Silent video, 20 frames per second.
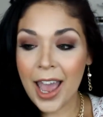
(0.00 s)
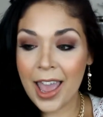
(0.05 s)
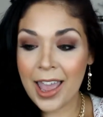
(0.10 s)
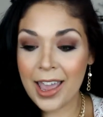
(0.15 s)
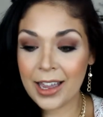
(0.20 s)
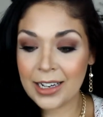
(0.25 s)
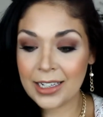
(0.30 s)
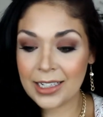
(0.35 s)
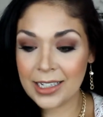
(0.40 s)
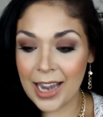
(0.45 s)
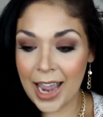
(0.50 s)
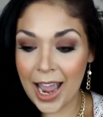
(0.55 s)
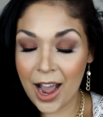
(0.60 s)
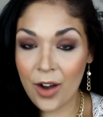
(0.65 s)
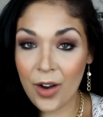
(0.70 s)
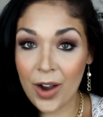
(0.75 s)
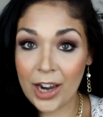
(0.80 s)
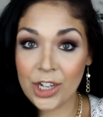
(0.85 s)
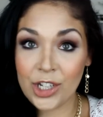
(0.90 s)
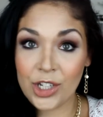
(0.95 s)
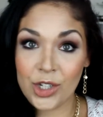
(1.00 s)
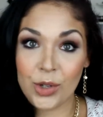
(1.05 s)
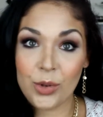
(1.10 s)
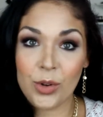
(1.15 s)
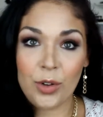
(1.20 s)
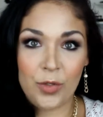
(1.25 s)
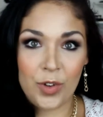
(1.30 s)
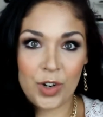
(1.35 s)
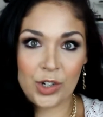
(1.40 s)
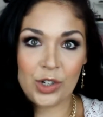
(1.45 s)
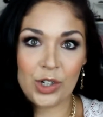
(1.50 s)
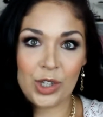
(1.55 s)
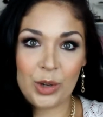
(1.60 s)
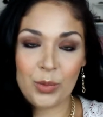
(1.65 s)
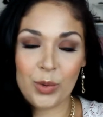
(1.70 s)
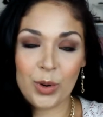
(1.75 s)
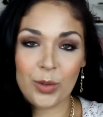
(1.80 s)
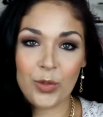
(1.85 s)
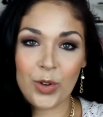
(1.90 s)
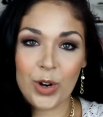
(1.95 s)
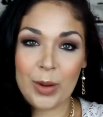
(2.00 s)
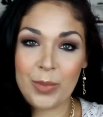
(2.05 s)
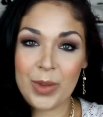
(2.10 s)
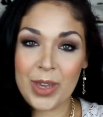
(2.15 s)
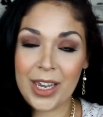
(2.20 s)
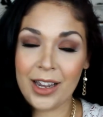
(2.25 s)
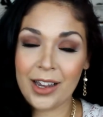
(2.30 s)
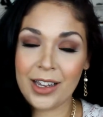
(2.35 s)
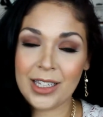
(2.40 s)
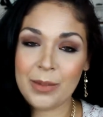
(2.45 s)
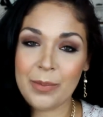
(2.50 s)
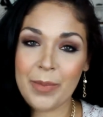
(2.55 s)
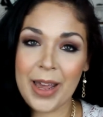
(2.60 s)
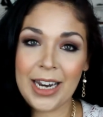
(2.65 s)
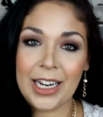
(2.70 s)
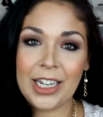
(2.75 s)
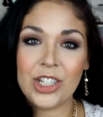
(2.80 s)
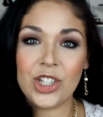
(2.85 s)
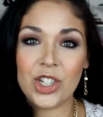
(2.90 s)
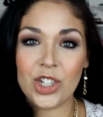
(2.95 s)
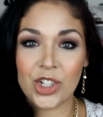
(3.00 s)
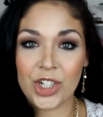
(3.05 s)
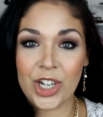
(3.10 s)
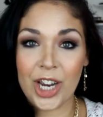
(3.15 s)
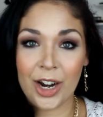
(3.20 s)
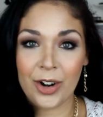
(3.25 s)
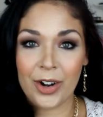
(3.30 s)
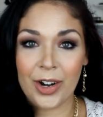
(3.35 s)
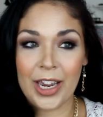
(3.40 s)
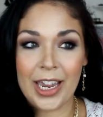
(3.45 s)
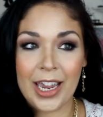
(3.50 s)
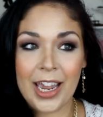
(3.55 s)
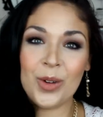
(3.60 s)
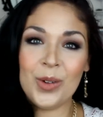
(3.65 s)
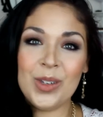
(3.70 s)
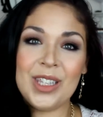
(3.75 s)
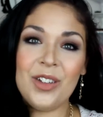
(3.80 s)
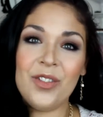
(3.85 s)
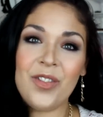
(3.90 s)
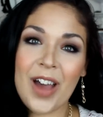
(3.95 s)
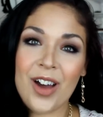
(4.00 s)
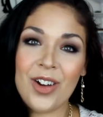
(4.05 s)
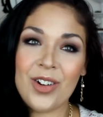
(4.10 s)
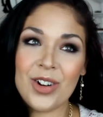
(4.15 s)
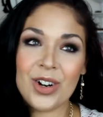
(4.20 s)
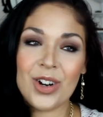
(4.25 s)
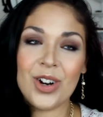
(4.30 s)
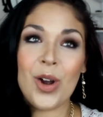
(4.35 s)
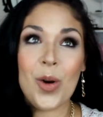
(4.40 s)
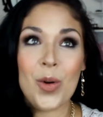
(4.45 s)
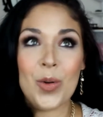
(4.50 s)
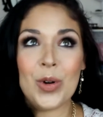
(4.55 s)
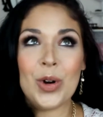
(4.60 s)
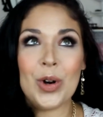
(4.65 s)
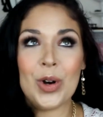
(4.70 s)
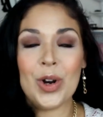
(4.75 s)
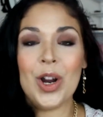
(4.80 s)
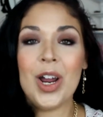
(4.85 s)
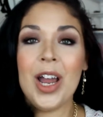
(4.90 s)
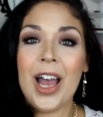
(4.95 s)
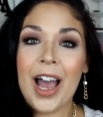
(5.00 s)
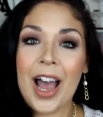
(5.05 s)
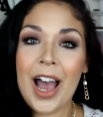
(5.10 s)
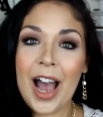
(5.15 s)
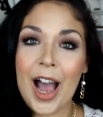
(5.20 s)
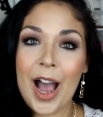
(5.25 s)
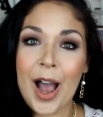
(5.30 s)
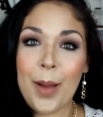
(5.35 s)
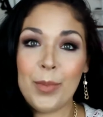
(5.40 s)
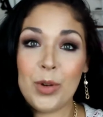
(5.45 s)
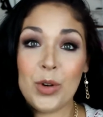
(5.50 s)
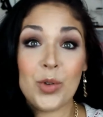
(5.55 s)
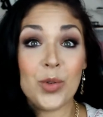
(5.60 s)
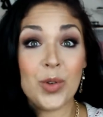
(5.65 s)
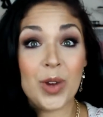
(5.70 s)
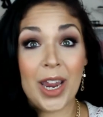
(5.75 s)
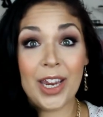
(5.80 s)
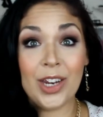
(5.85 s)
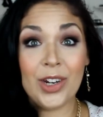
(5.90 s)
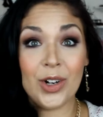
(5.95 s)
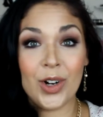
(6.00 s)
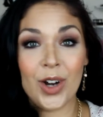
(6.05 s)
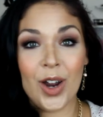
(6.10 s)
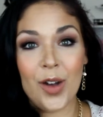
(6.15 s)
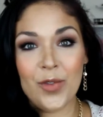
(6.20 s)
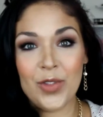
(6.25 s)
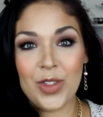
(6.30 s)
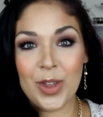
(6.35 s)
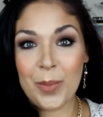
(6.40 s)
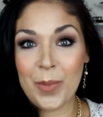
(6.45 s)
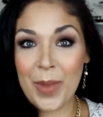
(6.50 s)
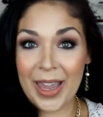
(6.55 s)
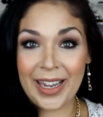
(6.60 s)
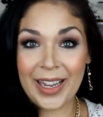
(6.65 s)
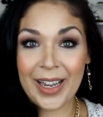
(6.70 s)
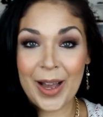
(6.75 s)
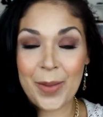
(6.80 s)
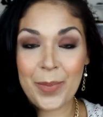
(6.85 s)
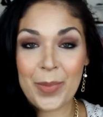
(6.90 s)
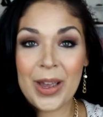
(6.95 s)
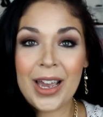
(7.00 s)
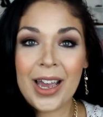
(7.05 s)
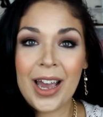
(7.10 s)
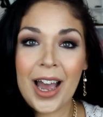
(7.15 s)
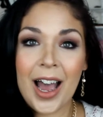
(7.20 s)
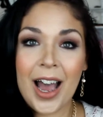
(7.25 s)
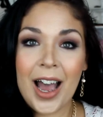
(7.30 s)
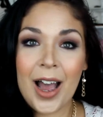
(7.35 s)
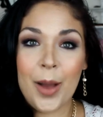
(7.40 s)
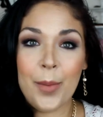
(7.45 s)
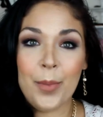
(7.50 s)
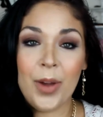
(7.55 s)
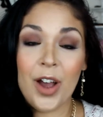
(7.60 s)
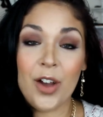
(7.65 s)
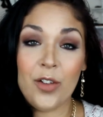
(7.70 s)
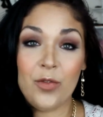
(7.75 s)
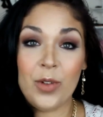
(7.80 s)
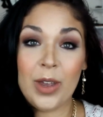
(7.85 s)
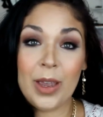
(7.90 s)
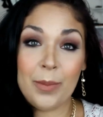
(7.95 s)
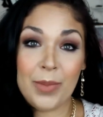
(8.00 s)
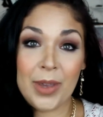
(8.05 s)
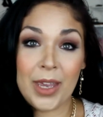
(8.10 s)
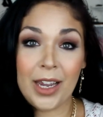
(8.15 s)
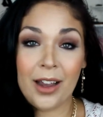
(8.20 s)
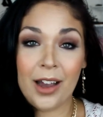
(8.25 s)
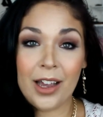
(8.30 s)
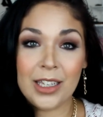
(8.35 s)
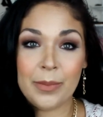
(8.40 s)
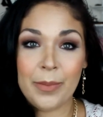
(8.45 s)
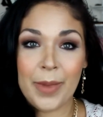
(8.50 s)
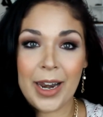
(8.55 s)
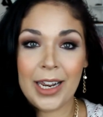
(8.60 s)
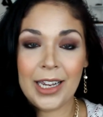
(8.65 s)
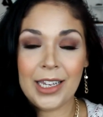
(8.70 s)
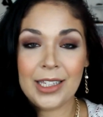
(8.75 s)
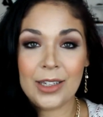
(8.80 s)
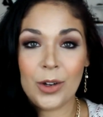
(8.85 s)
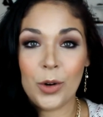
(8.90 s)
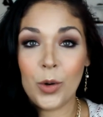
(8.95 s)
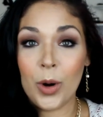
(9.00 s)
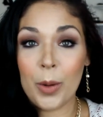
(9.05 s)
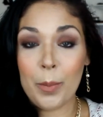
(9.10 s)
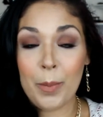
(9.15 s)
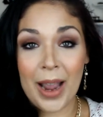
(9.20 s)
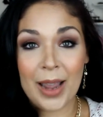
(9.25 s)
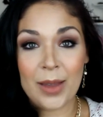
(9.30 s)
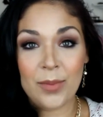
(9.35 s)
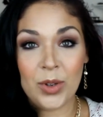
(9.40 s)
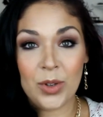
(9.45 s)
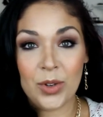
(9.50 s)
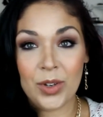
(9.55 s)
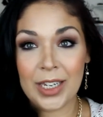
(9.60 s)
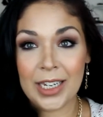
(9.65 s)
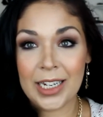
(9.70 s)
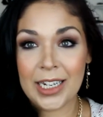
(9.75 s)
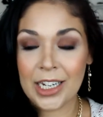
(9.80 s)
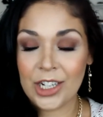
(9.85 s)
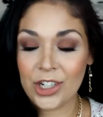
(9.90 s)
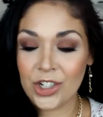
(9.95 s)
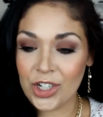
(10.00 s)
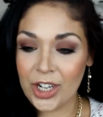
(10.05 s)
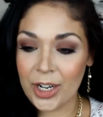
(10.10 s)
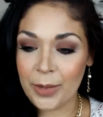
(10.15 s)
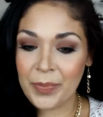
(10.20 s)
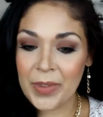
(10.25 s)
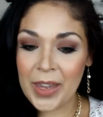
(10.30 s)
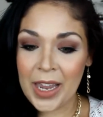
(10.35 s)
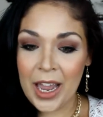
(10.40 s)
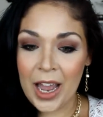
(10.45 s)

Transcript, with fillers: And now I do officially work for MB Cosmetics, Sherry, who's the founder, owner, um, creator of the makeup um, of MBA Cosmetics or My Beauty Addiction.